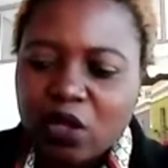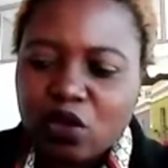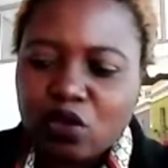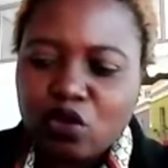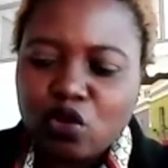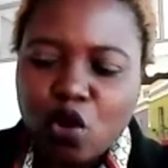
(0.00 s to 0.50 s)

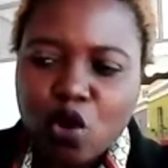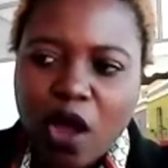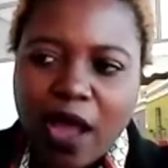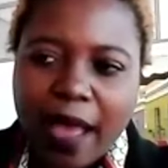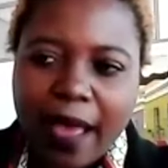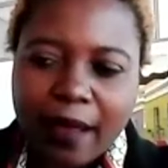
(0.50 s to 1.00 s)
You know,
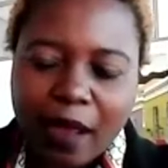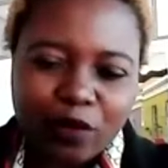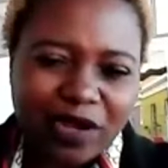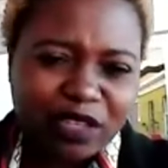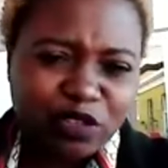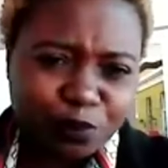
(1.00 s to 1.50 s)
I would
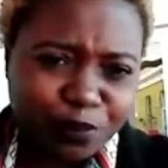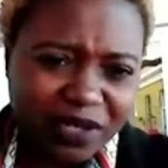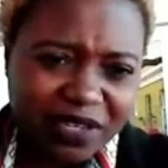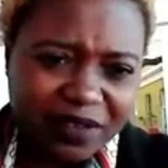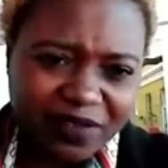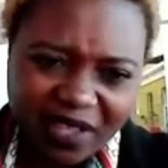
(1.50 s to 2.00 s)
like to
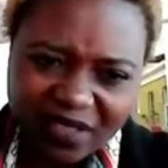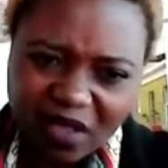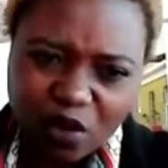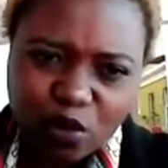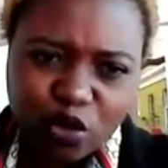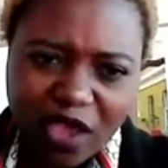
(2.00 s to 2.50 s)
believe that they
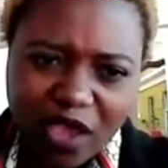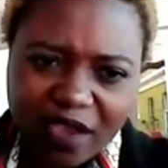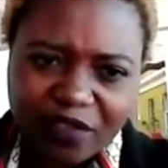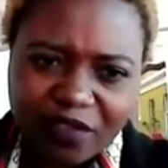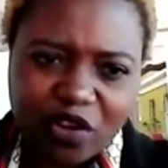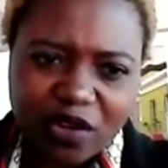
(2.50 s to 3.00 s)
also have
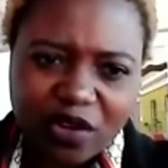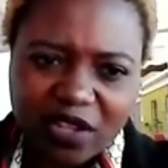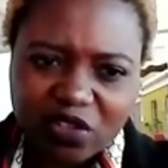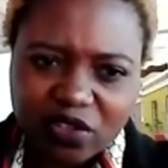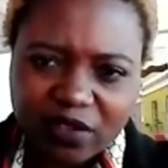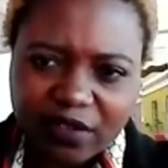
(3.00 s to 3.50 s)

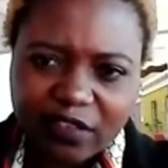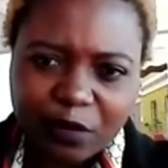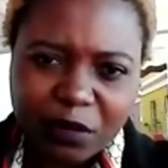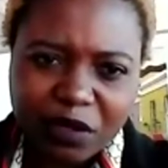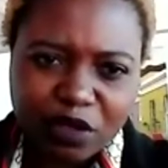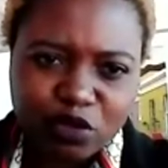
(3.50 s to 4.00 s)
regulations
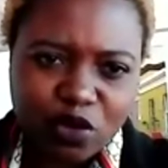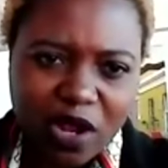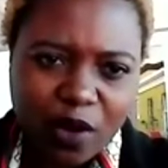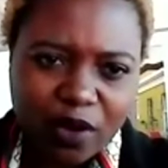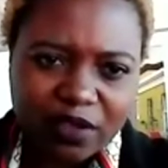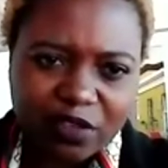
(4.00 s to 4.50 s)
similar to
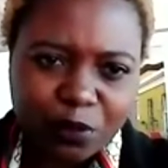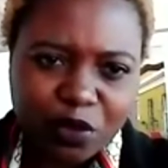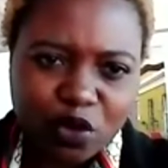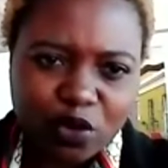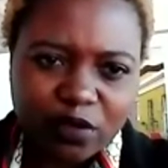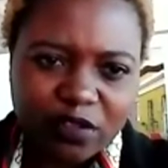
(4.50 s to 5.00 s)
ours,
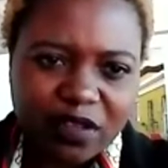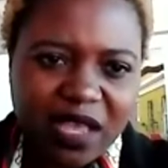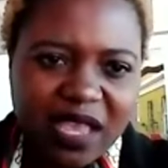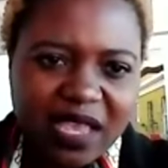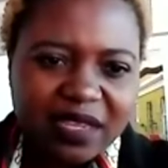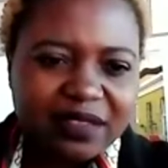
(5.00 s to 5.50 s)
because
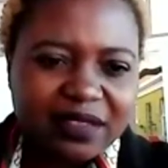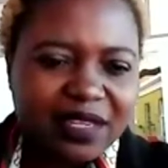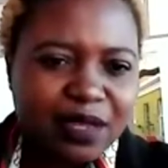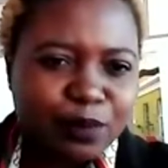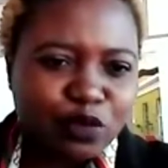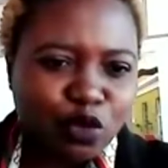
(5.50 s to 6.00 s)
in
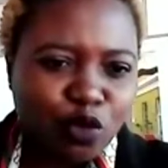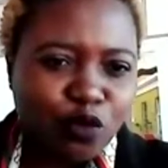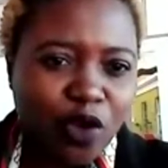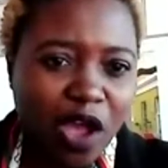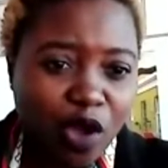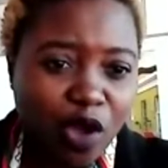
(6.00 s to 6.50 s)
terms of
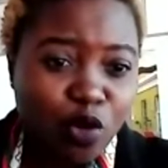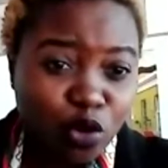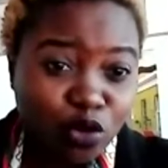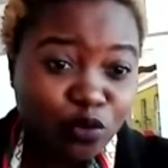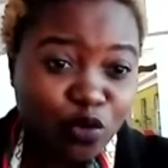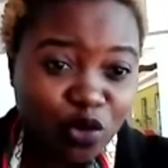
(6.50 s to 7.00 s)
our code
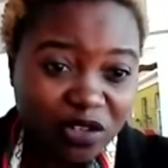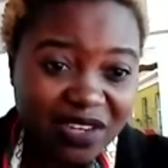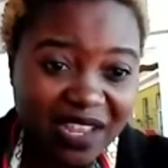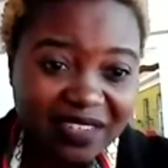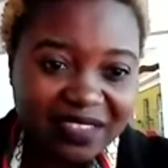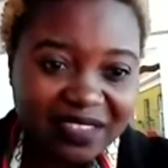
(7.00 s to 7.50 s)
of
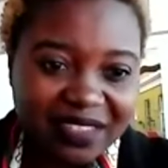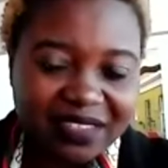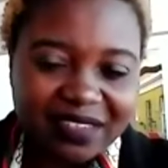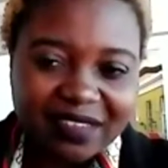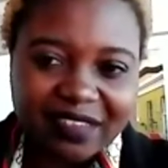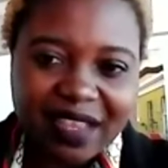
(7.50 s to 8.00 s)
conduct, it
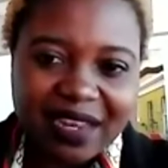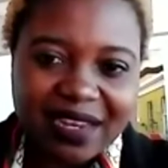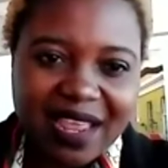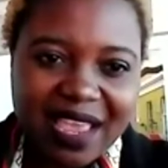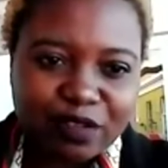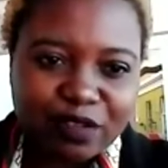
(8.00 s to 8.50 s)
is an
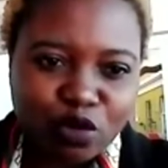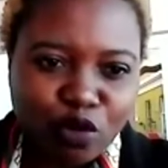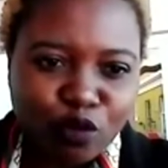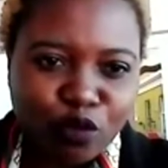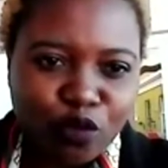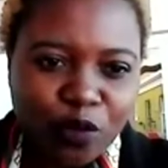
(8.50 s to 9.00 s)
act
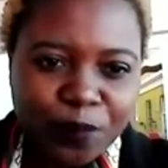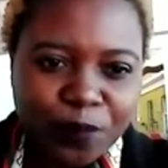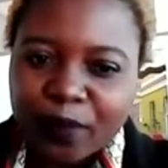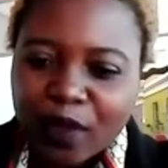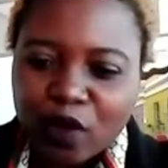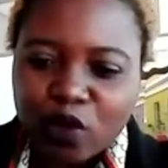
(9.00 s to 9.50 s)
of
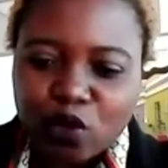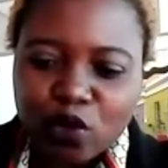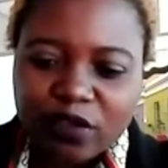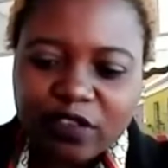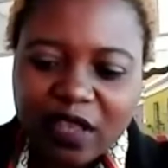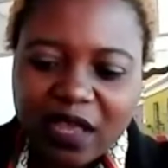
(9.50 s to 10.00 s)

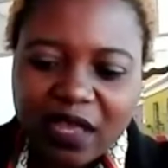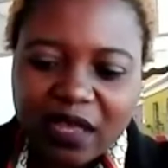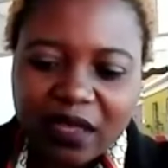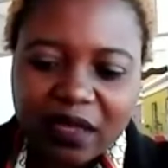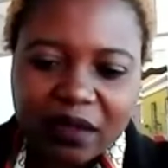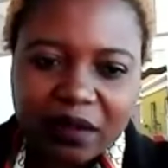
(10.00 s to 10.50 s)
gross
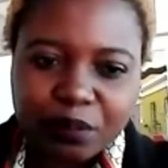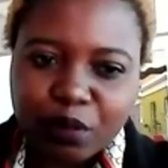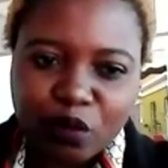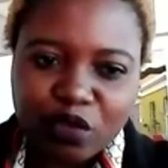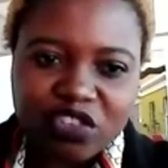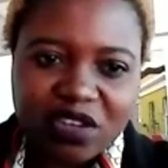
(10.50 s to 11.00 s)

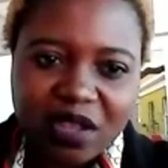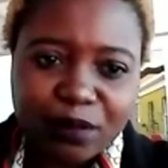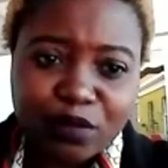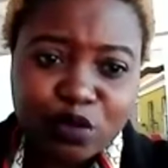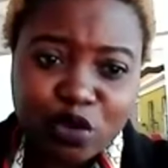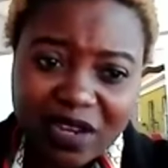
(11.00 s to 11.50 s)
professional
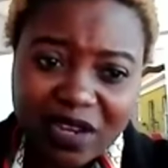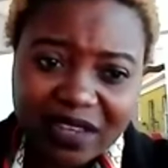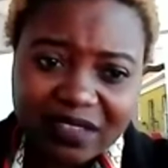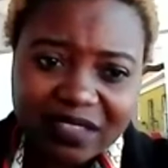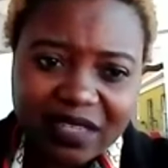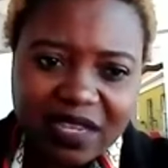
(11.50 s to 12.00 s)

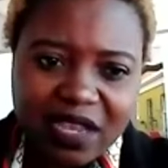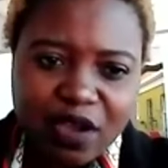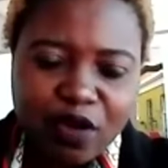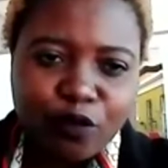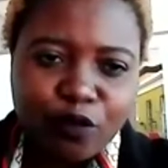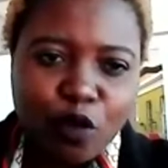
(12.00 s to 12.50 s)
misconduct
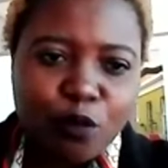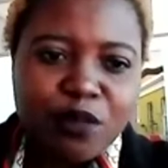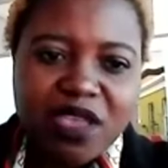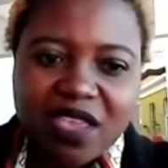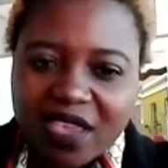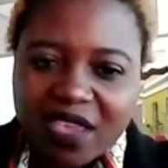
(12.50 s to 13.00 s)
for
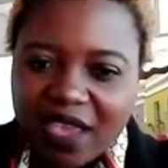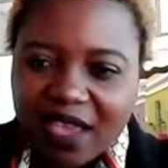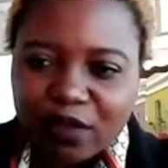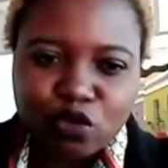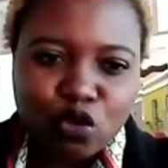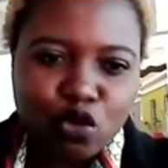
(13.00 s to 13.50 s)
me
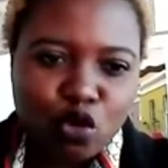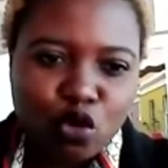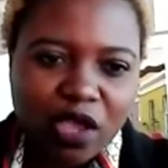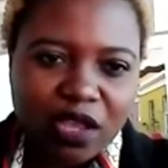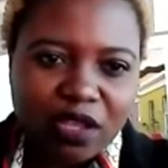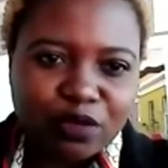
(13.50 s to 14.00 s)
as your
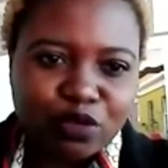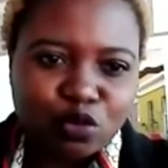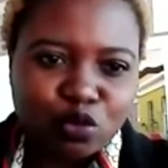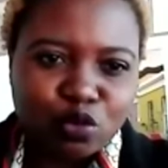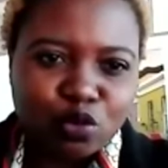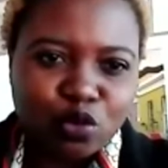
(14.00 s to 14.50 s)
lawyer
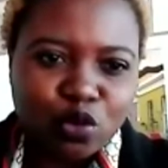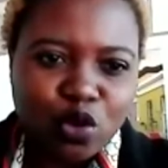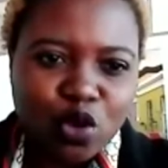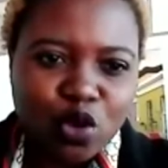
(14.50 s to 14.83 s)
to